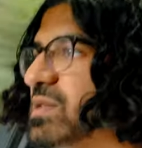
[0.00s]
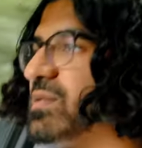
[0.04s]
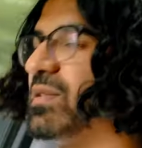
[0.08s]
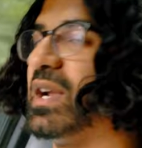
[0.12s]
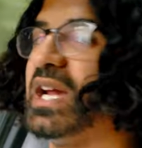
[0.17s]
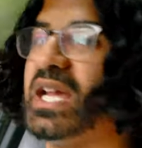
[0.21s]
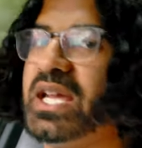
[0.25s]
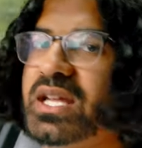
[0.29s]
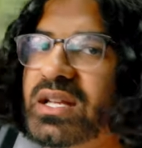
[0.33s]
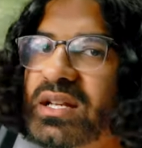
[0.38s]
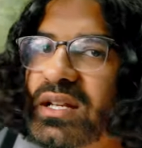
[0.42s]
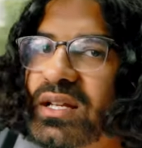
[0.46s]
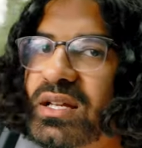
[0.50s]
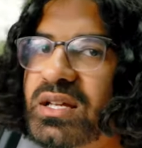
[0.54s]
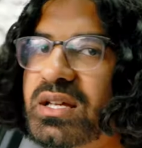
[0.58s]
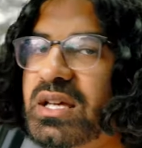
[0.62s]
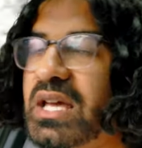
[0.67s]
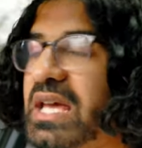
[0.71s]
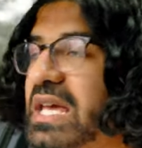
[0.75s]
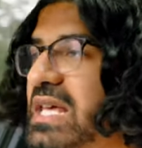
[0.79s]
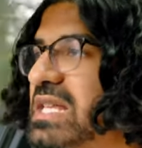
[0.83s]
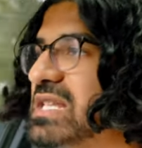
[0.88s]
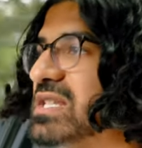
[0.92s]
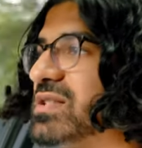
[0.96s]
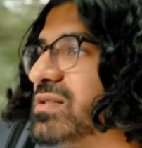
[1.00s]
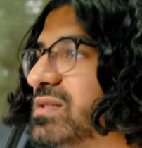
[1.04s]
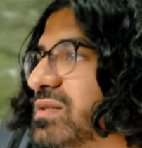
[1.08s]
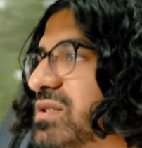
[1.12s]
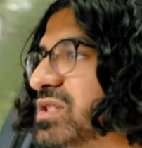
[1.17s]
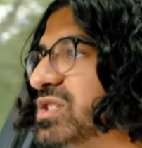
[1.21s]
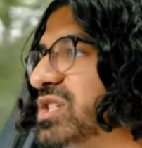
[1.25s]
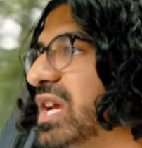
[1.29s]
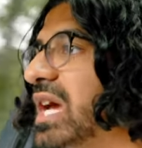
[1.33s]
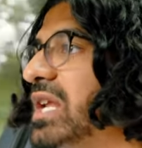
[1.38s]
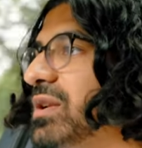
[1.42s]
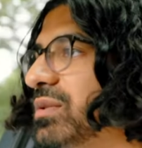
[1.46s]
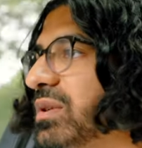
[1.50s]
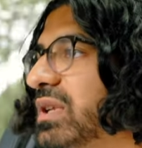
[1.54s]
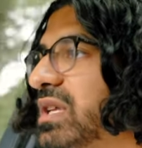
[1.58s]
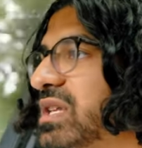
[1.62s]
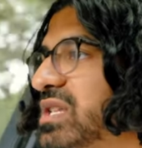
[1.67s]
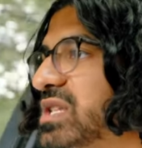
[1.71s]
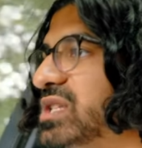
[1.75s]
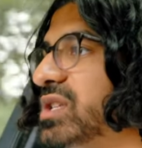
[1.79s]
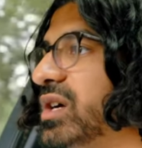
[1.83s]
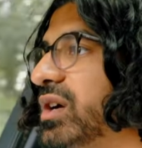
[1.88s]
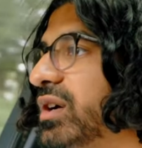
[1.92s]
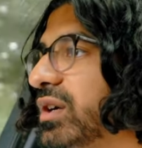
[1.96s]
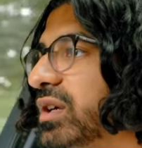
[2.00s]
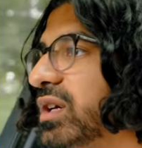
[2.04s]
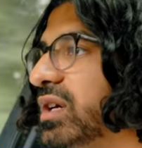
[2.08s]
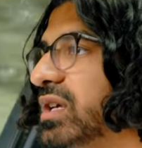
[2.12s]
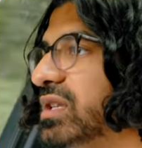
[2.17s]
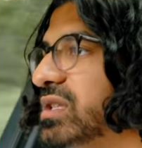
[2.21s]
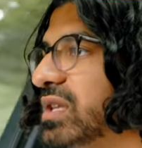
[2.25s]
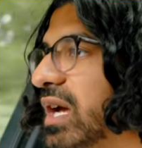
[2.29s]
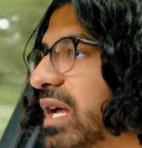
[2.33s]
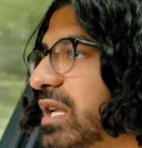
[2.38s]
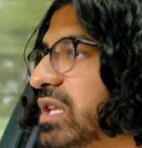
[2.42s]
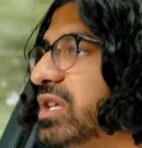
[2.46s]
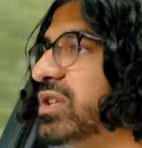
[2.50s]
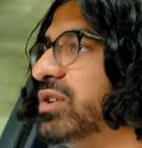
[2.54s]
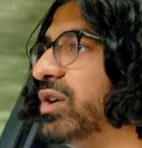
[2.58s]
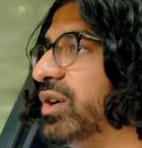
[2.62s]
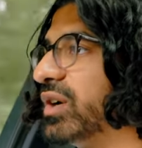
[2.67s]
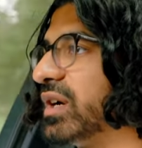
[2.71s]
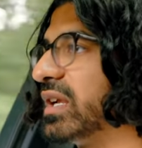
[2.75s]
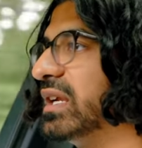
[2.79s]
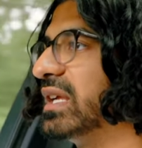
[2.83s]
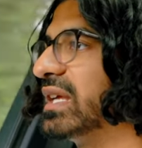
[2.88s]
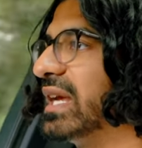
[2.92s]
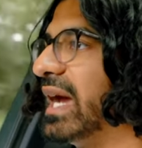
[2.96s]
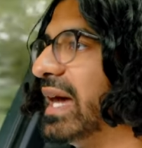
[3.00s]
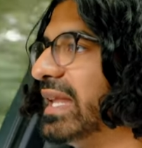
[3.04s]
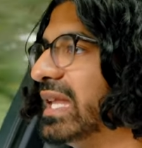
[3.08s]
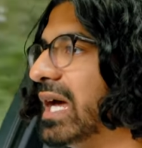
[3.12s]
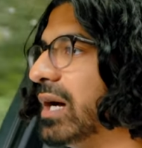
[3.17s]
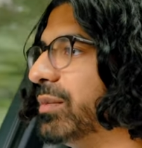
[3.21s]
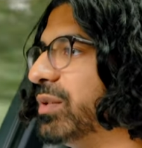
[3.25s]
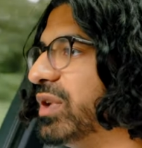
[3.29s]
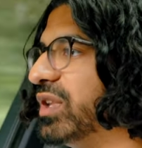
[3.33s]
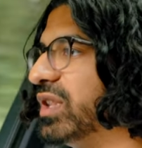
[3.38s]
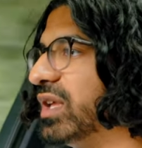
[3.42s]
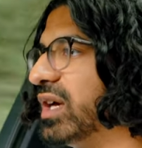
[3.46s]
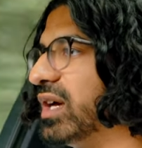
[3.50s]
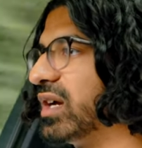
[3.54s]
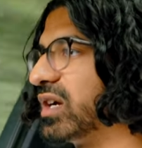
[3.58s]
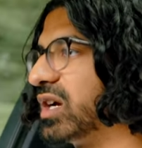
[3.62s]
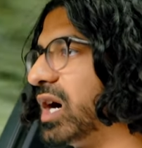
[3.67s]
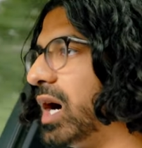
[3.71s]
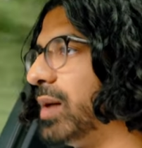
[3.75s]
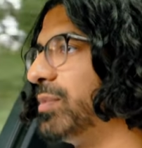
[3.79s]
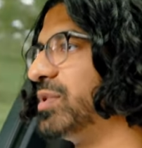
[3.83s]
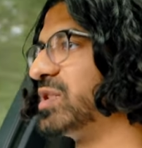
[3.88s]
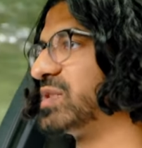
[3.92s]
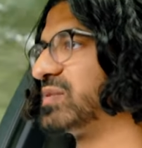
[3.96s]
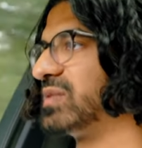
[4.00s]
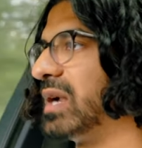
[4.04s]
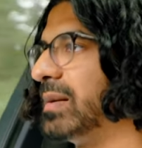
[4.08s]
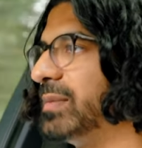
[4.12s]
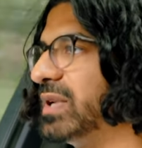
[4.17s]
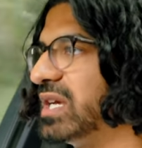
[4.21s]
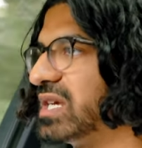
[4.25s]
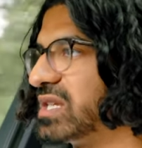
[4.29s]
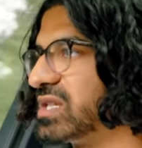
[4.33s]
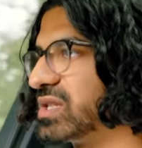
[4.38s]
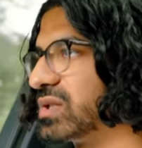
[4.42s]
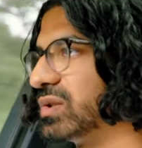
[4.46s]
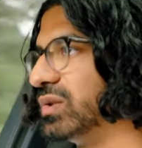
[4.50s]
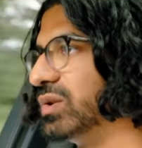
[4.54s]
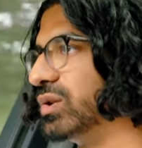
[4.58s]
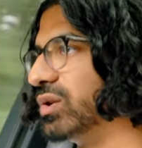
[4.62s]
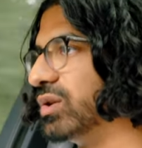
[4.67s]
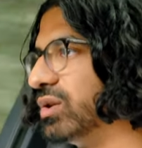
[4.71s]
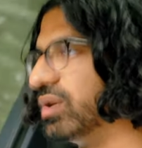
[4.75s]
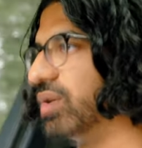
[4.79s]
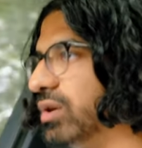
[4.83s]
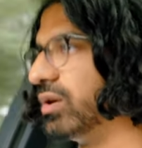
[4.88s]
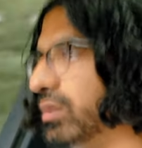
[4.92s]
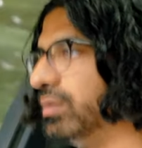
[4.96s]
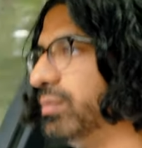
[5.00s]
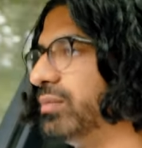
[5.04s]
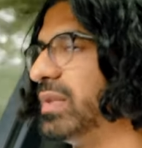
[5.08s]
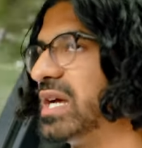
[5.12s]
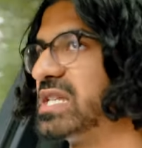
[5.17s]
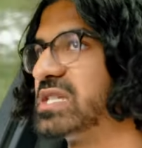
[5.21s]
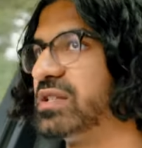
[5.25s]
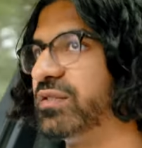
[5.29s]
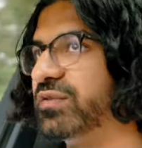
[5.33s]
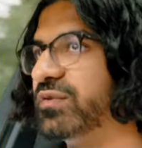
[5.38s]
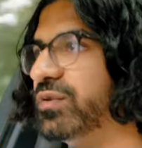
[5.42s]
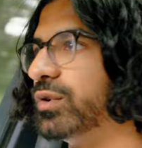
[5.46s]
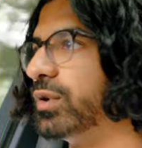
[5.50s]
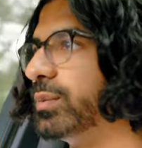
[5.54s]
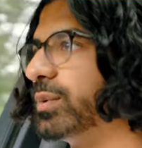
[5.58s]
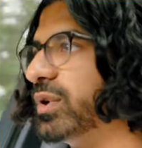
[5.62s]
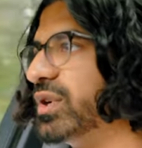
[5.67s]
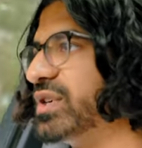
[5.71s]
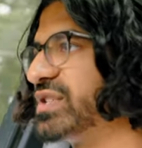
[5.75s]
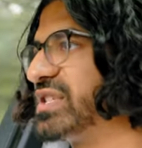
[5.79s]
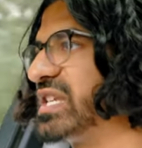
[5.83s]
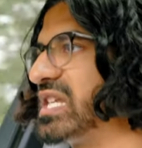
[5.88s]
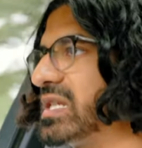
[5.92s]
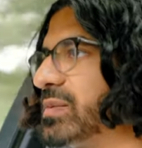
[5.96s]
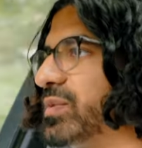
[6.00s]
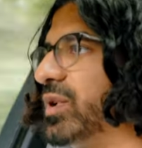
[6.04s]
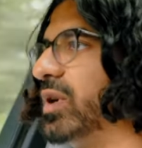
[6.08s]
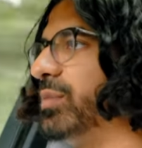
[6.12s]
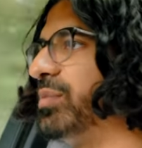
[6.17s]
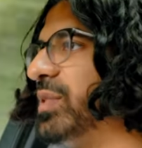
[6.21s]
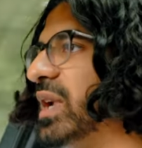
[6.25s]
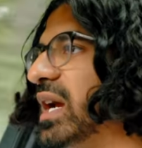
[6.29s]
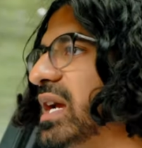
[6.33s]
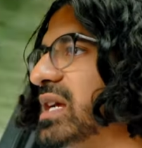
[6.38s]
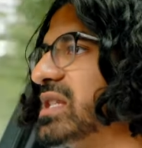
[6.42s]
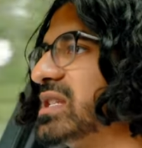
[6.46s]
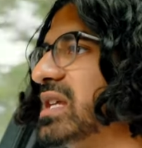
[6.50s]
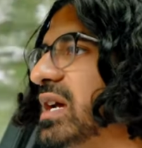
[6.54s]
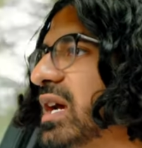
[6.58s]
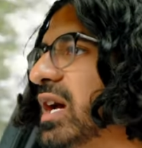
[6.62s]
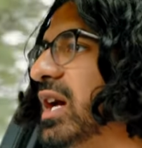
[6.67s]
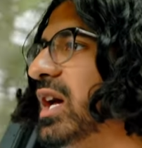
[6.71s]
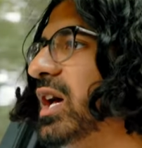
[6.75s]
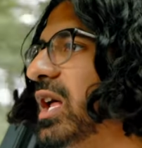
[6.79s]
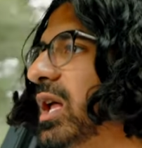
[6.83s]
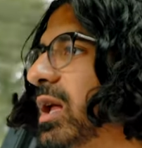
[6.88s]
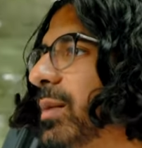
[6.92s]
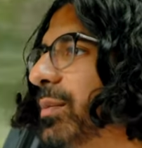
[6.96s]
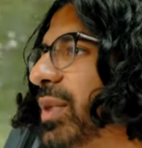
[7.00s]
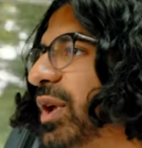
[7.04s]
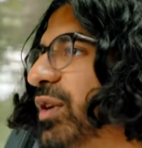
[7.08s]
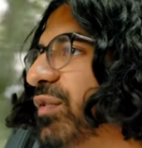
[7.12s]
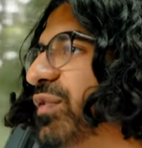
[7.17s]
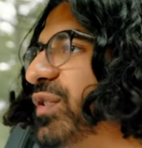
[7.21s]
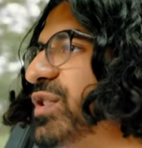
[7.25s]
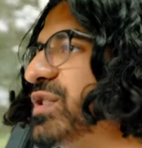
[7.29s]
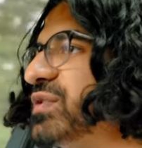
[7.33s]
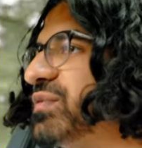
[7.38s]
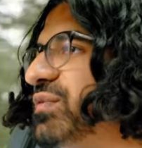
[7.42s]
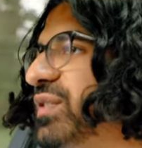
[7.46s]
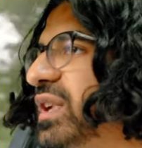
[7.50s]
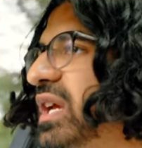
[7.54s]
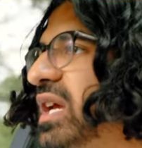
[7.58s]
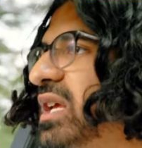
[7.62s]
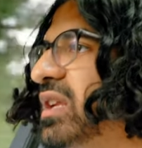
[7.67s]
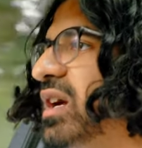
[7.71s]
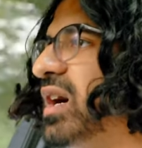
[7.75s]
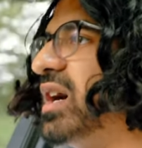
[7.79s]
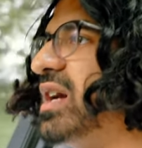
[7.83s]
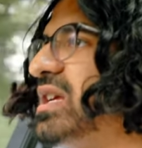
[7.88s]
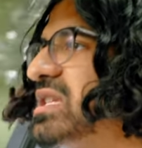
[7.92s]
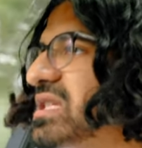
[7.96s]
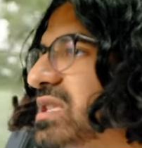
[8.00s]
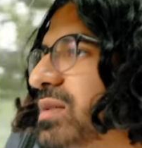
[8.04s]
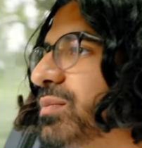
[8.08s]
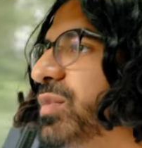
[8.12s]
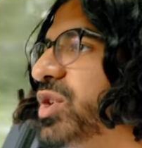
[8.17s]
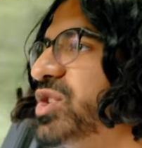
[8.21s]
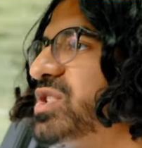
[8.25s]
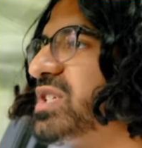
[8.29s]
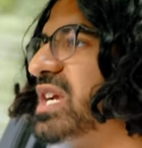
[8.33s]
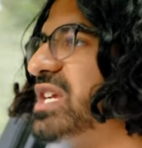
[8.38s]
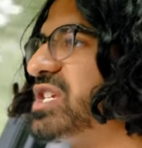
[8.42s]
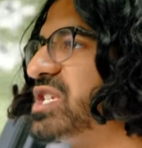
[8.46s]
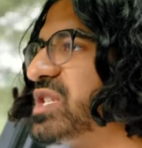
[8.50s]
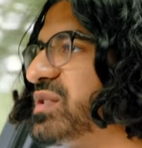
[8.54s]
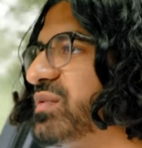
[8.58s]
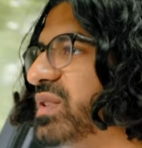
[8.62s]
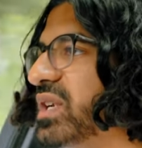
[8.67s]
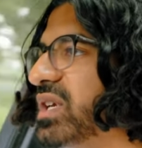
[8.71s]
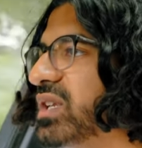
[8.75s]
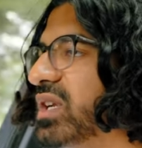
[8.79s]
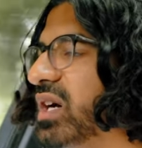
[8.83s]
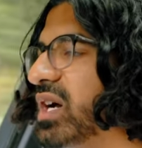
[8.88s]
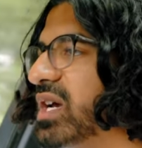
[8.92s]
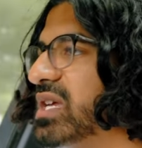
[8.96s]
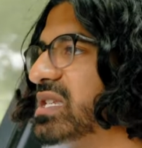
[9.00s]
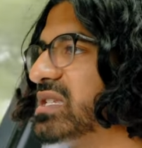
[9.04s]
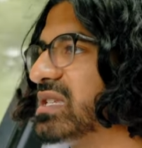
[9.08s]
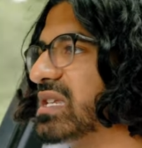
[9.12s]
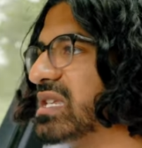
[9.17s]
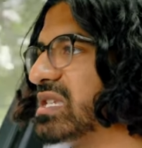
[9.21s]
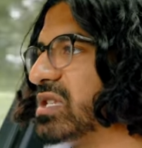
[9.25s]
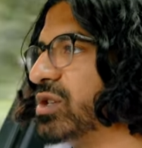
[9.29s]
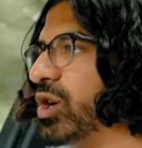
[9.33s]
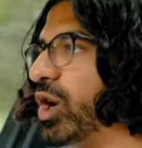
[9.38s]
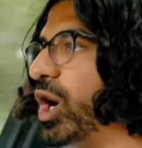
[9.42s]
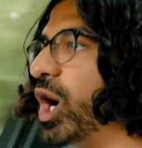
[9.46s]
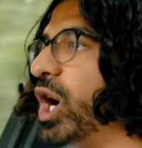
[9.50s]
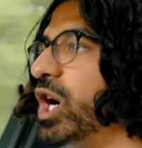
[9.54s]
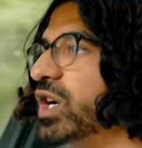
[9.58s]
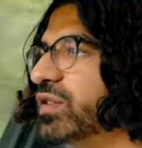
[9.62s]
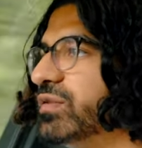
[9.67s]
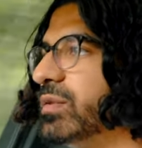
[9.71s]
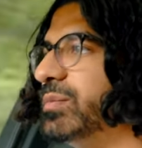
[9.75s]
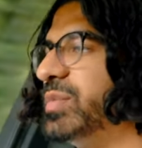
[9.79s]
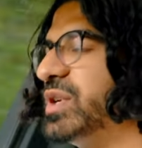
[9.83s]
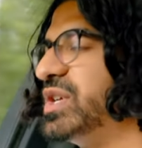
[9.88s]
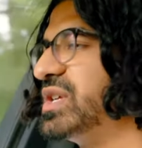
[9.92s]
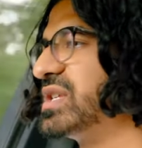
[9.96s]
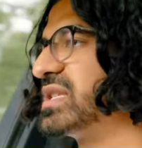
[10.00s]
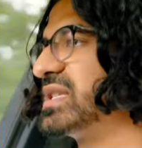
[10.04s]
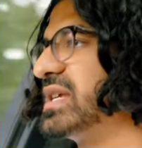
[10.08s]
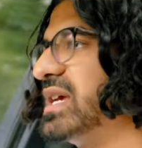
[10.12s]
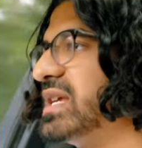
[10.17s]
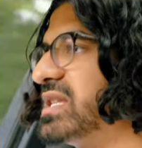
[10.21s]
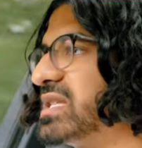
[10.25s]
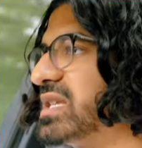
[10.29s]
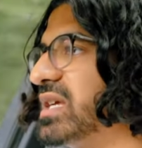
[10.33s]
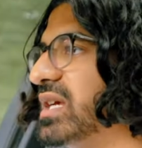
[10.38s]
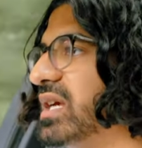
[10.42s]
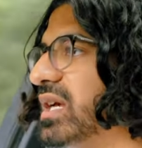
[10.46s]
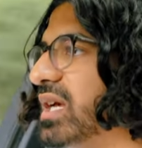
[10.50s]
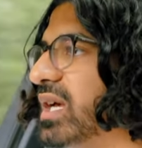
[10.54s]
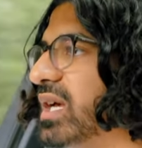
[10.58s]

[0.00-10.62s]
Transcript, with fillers: great. It's genuinely so good. And you're not going to get that with uh, carbon ceramics or massive four-pot or six-pot brakes pedal feels really nice, the modulation is really nice, it's not over boosted